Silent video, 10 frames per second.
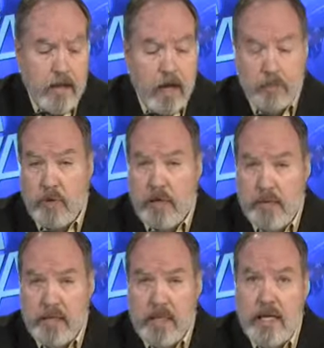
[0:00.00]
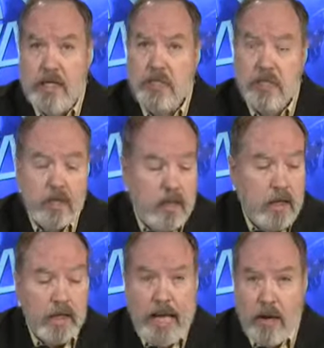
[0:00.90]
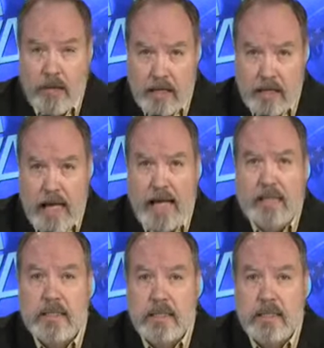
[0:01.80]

uh, prohibiting this, allowing that,